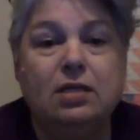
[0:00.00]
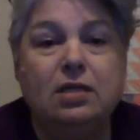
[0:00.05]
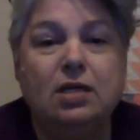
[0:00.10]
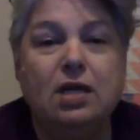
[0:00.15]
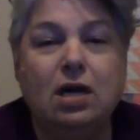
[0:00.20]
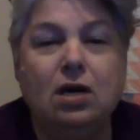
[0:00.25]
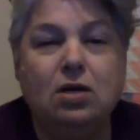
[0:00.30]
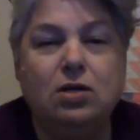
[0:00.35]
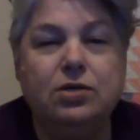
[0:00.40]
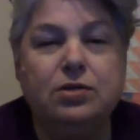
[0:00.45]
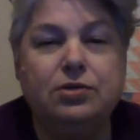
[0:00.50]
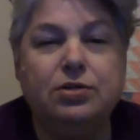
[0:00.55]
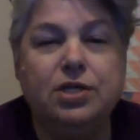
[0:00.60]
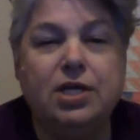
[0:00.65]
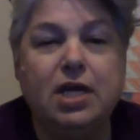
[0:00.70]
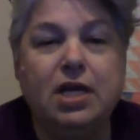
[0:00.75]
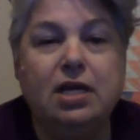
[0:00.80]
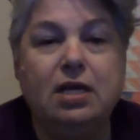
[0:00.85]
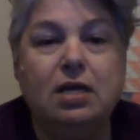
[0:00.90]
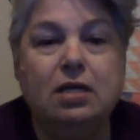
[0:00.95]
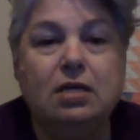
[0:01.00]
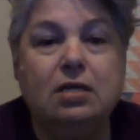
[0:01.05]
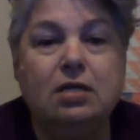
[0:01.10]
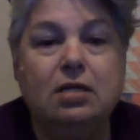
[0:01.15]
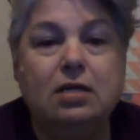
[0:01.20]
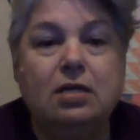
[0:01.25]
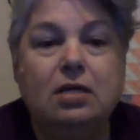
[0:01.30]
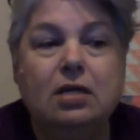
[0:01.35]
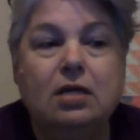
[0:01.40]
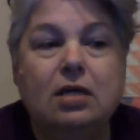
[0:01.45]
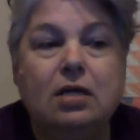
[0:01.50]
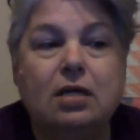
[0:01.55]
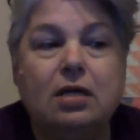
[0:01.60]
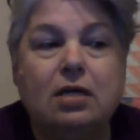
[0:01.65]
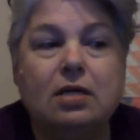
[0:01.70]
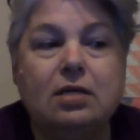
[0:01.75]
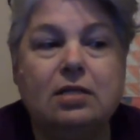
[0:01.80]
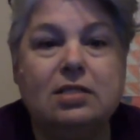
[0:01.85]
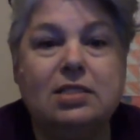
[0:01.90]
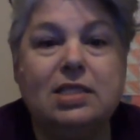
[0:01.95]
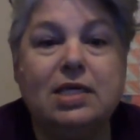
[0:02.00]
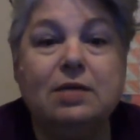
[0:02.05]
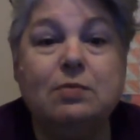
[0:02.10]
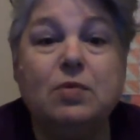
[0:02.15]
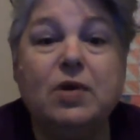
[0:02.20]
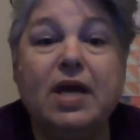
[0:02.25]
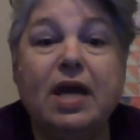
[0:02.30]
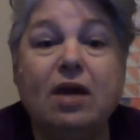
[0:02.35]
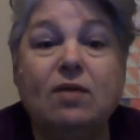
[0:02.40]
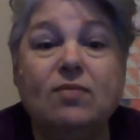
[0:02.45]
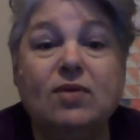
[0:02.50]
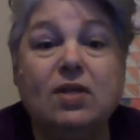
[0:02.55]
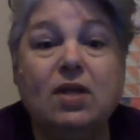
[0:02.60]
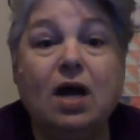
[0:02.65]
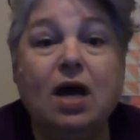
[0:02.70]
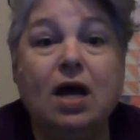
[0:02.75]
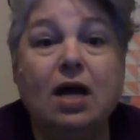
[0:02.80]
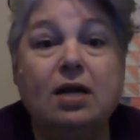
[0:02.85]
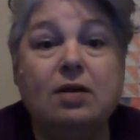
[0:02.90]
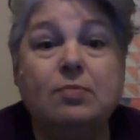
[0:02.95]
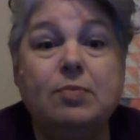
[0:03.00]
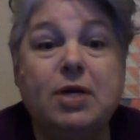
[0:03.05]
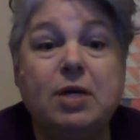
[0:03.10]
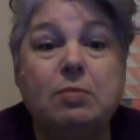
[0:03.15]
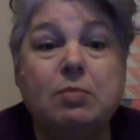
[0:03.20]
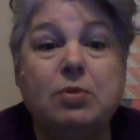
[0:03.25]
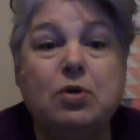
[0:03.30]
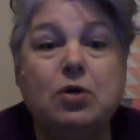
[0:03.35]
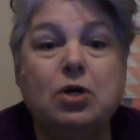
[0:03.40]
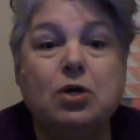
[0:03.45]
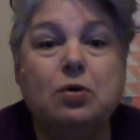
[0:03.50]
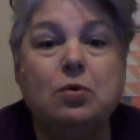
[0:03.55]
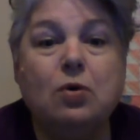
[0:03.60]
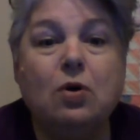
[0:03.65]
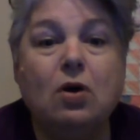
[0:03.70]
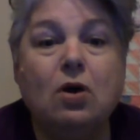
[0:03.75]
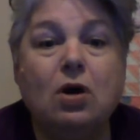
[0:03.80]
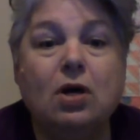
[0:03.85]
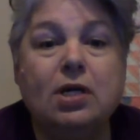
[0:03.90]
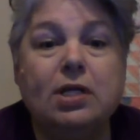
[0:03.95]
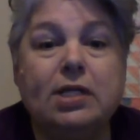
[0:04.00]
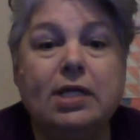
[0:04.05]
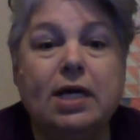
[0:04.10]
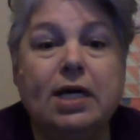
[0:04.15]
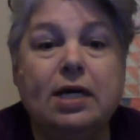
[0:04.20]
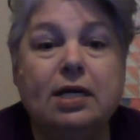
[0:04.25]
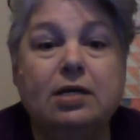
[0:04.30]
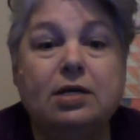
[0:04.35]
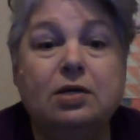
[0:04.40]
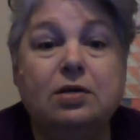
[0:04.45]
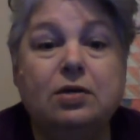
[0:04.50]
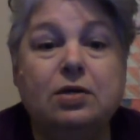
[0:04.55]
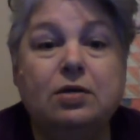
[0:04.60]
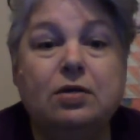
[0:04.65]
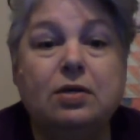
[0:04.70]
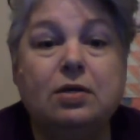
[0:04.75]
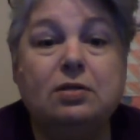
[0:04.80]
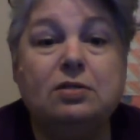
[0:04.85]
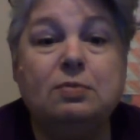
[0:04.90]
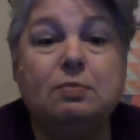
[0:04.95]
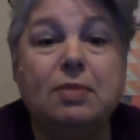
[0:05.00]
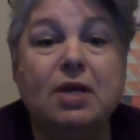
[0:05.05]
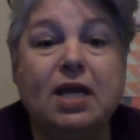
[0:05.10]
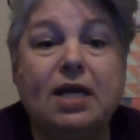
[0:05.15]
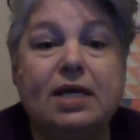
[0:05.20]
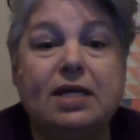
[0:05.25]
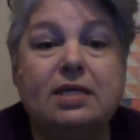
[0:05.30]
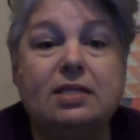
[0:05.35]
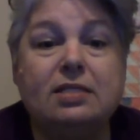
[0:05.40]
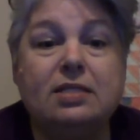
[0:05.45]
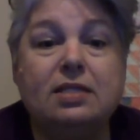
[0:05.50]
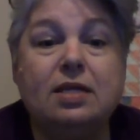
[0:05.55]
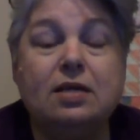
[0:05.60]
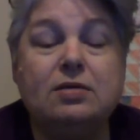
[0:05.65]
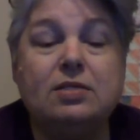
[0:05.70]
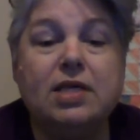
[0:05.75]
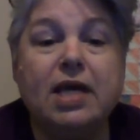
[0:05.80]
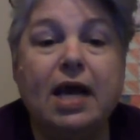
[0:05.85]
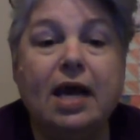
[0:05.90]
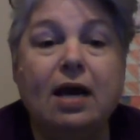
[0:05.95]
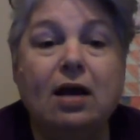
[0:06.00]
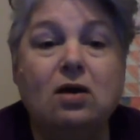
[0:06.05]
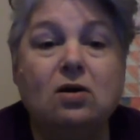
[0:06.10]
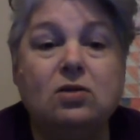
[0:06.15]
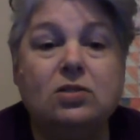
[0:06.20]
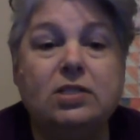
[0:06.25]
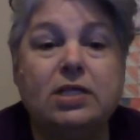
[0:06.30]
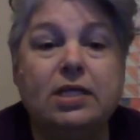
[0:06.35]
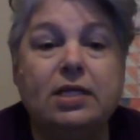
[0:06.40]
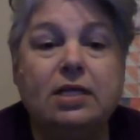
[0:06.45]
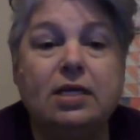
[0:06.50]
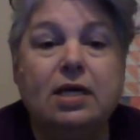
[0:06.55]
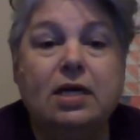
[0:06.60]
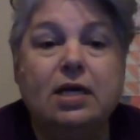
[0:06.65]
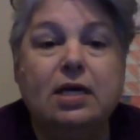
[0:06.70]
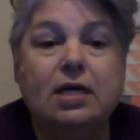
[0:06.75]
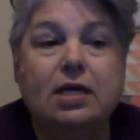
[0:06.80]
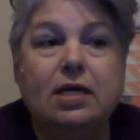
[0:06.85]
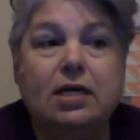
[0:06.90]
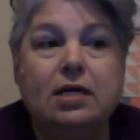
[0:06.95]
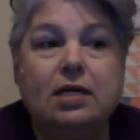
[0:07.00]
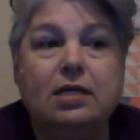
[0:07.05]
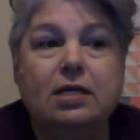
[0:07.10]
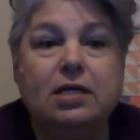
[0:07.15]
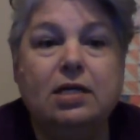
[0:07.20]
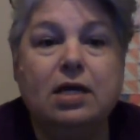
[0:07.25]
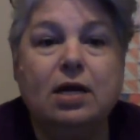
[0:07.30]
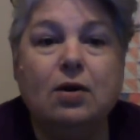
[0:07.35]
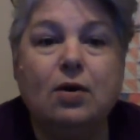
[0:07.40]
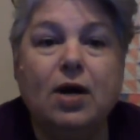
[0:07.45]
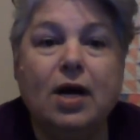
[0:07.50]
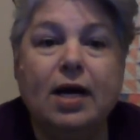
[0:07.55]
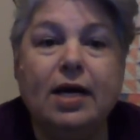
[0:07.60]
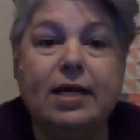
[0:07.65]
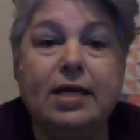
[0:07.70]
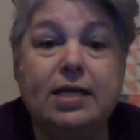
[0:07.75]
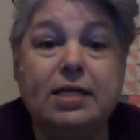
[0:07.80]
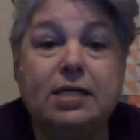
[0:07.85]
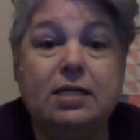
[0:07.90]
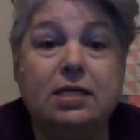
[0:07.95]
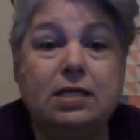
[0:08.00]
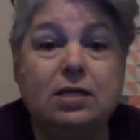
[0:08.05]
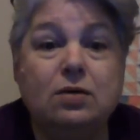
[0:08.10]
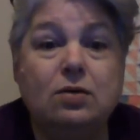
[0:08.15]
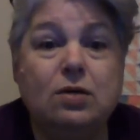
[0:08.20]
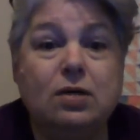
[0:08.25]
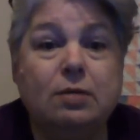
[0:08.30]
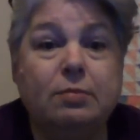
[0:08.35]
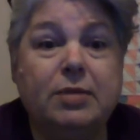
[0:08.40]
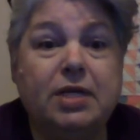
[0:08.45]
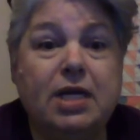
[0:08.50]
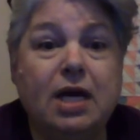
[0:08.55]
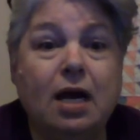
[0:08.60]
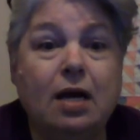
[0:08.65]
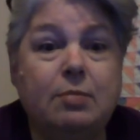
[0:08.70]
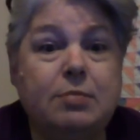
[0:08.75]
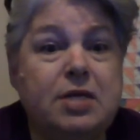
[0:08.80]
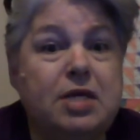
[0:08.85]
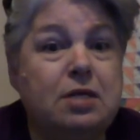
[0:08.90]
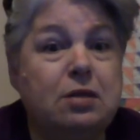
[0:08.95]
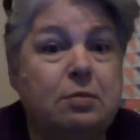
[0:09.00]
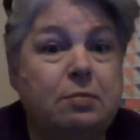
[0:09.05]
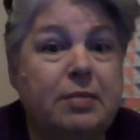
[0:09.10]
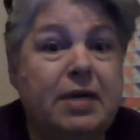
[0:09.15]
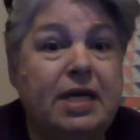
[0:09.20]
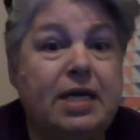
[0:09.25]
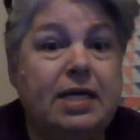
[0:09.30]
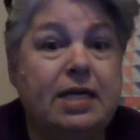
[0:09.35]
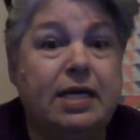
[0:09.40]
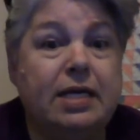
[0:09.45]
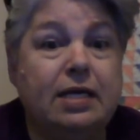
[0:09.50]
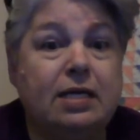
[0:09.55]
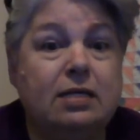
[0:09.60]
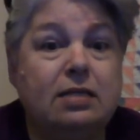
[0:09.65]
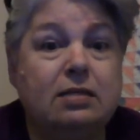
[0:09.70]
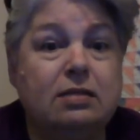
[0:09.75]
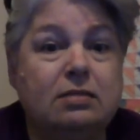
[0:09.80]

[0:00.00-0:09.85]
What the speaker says: Y'all understand? Because, see, we have a lot of people who are online who do those blankets and those cows, and, you know, I get to doing them, and I'm intermediate.